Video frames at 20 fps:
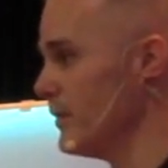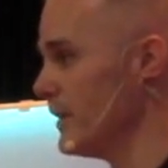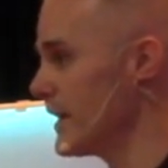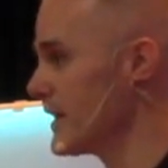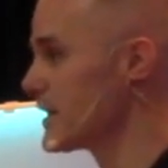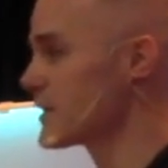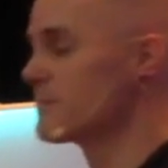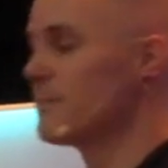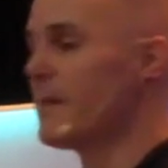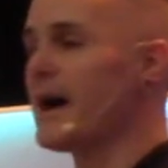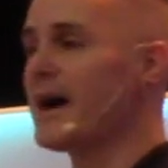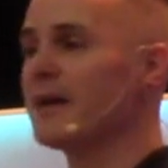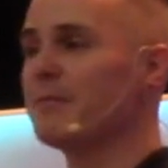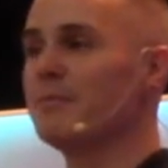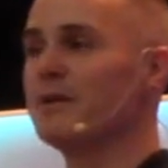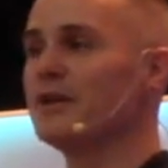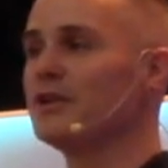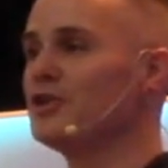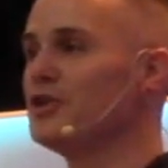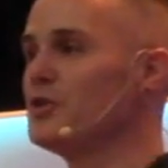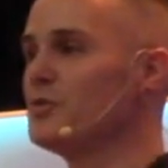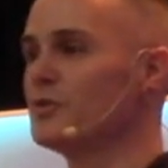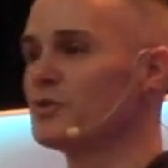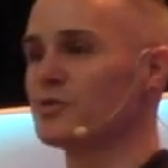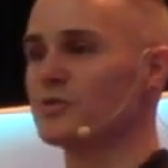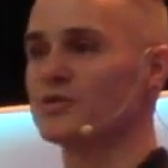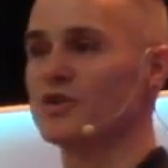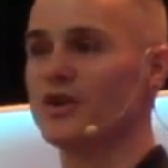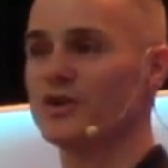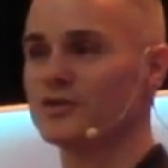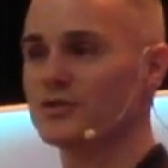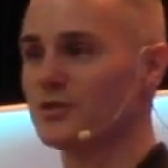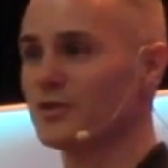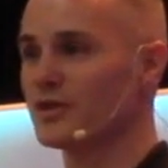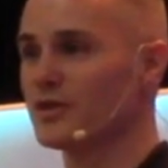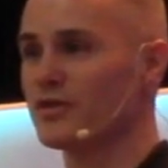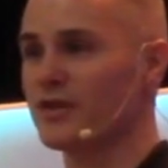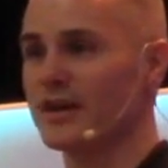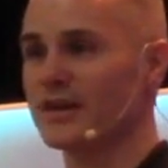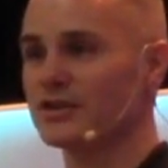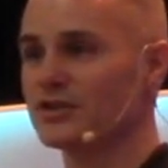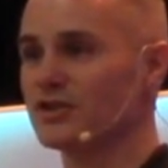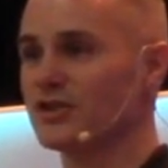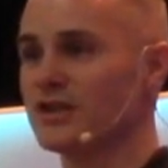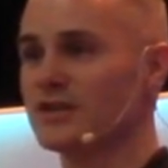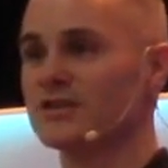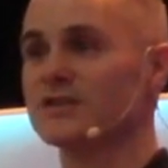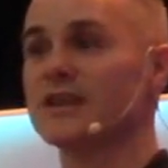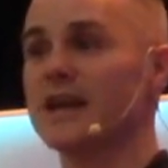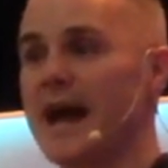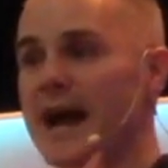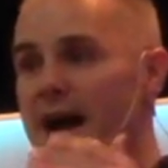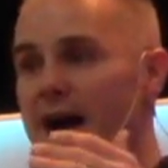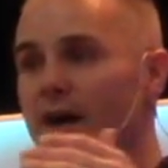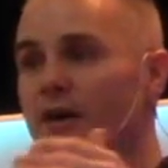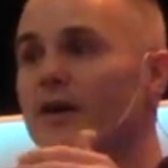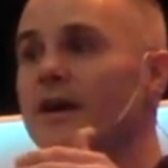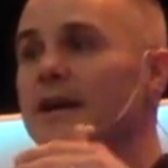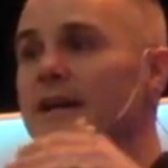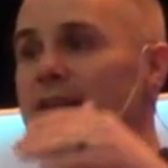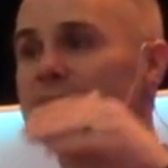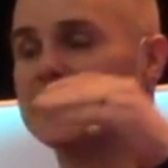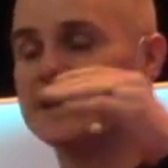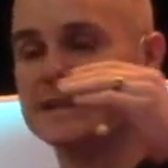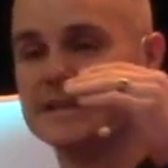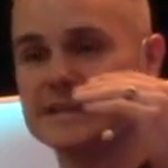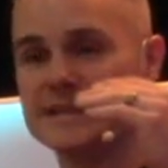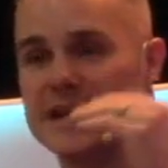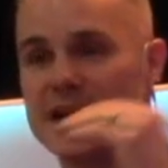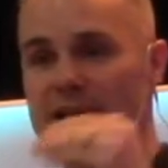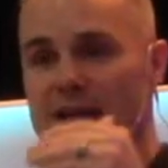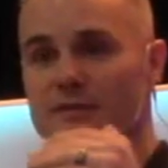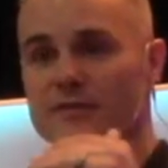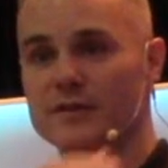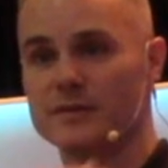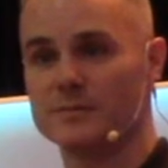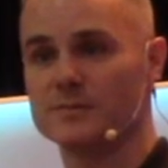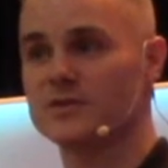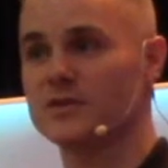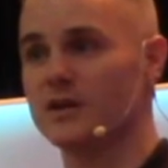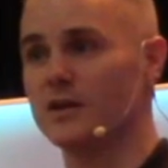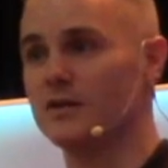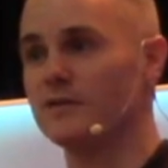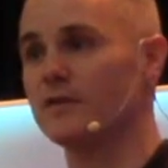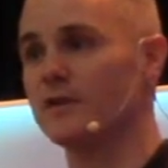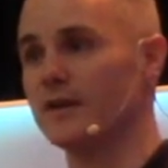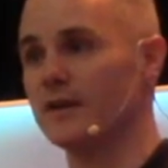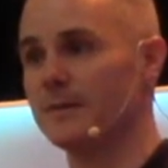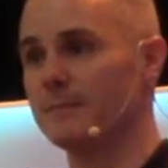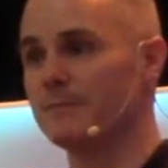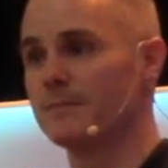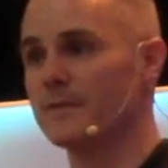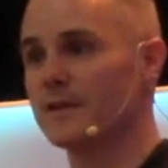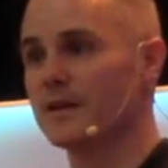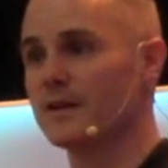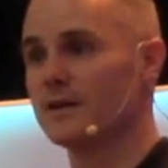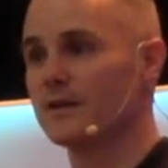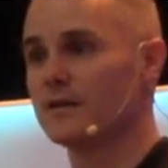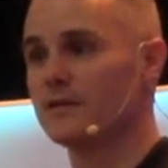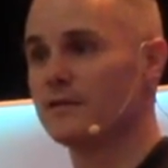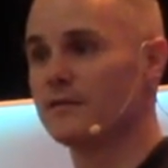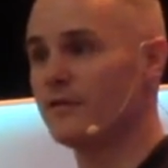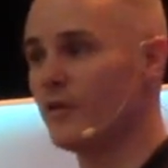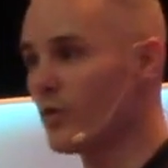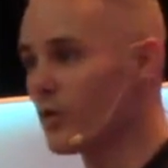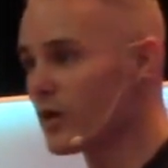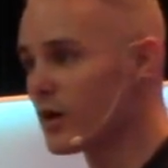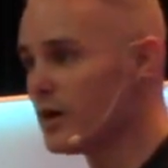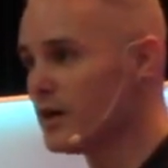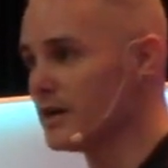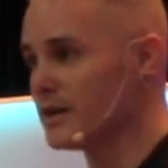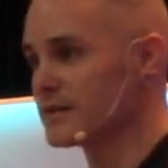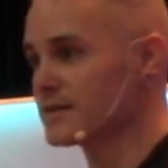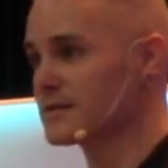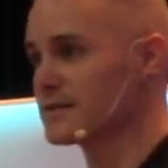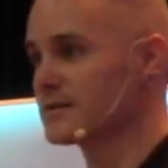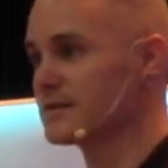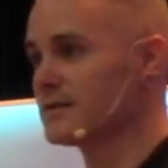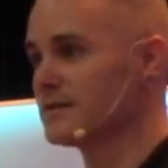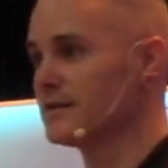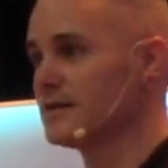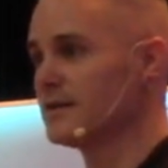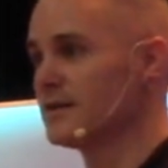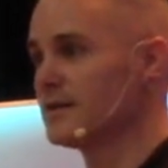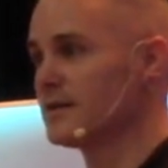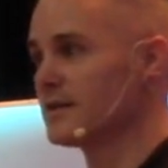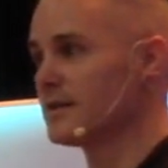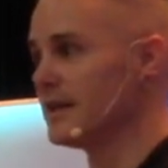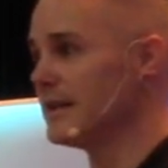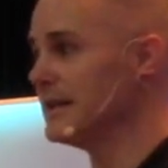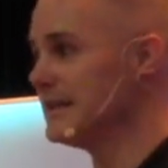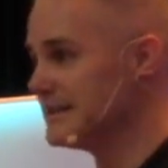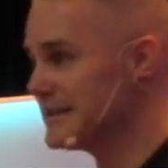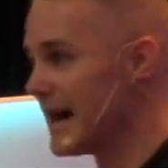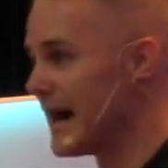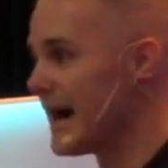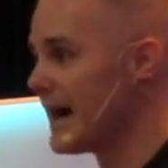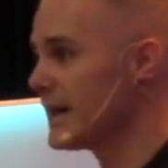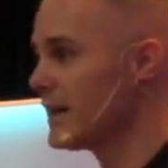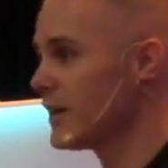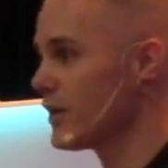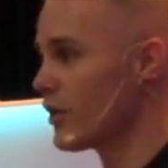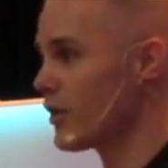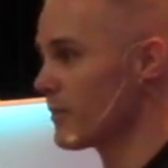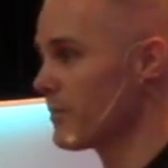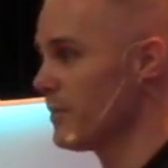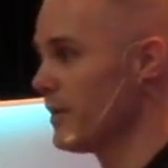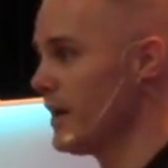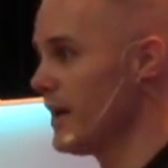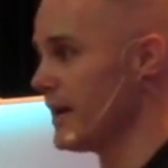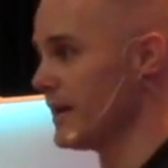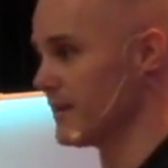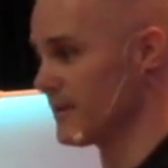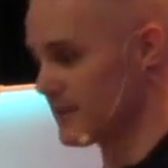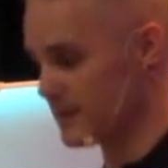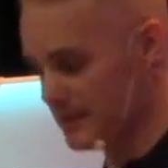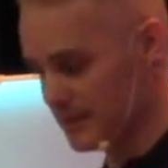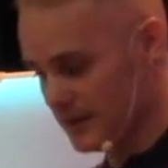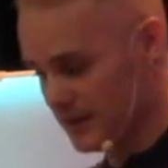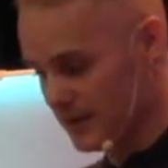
Let this mind be in you, which was also in Christ Jesus, how that he gave himself up for us that he died in our place.